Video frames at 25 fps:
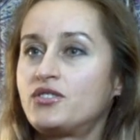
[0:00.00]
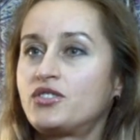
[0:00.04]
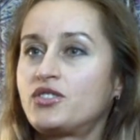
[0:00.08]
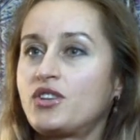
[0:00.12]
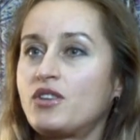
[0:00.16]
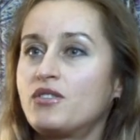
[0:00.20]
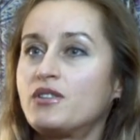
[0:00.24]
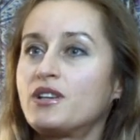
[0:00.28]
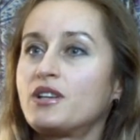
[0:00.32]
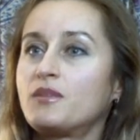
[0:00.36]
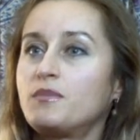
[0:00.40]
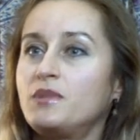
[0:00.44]

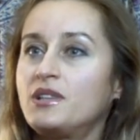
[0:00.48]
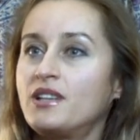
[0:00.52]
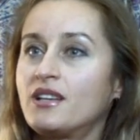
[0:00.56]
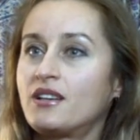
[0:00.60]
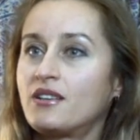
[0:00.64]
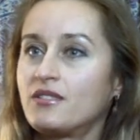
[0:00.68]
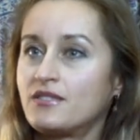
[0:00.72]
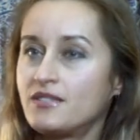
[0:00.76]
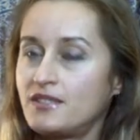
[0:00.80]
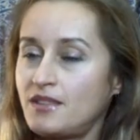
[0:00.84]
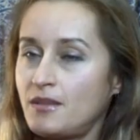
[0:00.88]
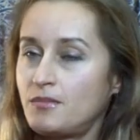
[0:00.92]
showing me the
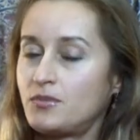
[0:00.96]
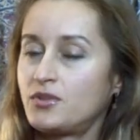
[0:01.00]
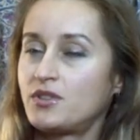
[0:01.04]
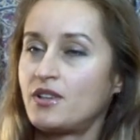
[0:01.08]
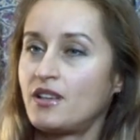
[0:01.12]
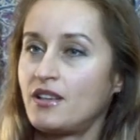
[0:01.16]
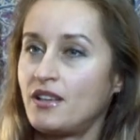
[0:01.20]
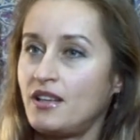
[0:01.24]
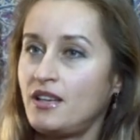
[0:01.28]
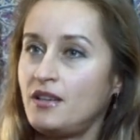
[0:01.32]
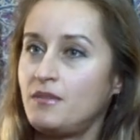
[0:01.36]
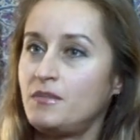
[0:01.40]

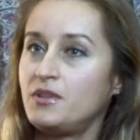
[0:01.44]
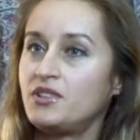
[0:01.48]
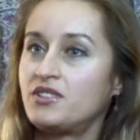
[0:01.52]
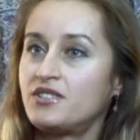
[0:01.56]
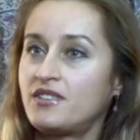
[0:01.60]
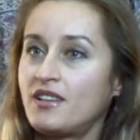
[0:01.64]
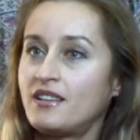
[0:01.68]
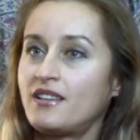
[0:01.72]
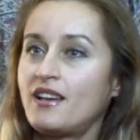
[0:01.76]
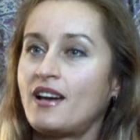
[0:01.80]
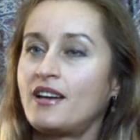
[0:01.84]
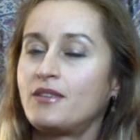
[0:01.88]
conceptual image
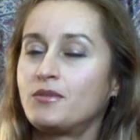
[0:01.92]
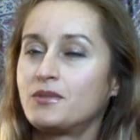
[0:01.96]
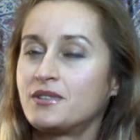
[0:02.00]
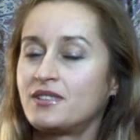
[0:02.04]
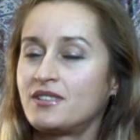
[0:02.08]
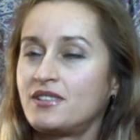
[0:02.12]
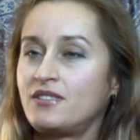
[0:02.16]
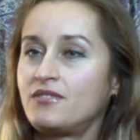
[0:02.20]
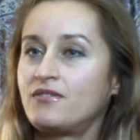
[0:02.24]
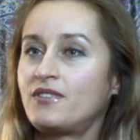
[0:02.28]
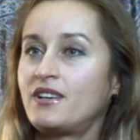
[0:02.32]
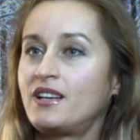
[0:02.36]
that I was
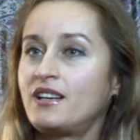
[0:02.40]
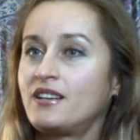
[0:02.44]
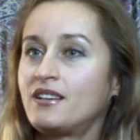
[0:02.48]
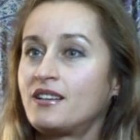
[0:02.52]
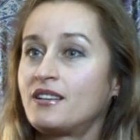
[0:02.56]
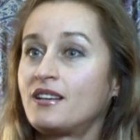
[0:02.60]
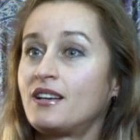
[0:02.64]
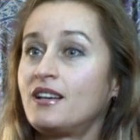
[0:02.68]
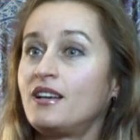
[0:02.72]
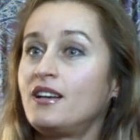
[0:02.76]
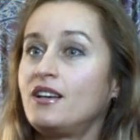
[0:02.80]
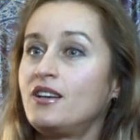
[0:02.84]
referring
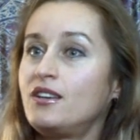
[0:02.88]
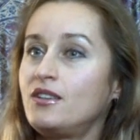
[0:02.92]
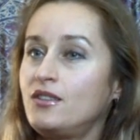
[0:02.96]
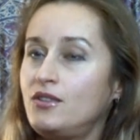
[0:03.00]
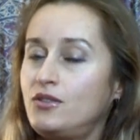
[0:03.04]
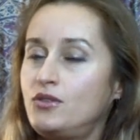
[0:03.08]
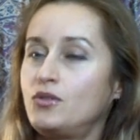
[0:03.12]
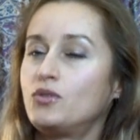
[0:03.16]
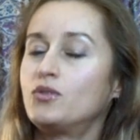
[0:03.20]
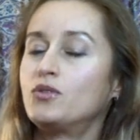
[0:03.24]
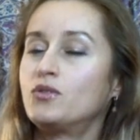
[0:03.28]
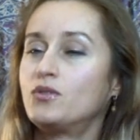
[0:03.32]

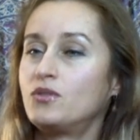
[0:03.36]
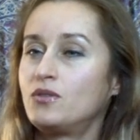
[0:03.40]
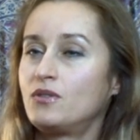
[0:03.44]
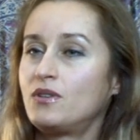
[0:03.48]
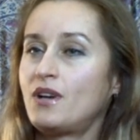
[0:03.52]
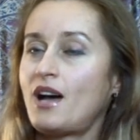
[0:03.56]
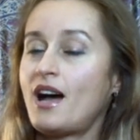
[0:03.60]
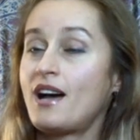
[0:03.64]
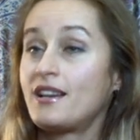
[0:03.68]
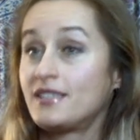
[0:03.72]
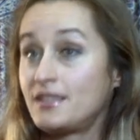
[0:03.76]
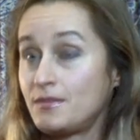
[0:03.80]
to
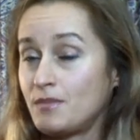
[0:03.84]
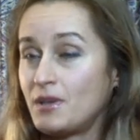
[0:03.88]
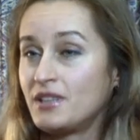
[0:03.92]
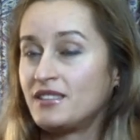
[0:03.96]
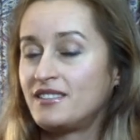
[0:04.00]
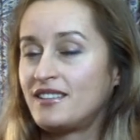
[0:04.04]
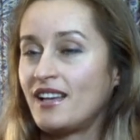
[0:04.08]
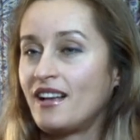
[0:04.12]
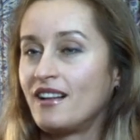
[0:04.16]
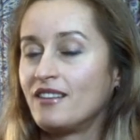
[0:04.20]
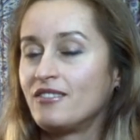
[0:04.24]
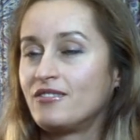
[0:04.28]
as
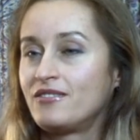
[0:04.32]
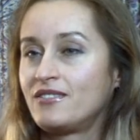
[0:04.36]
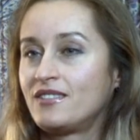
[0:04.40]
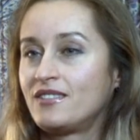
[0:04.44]
myself.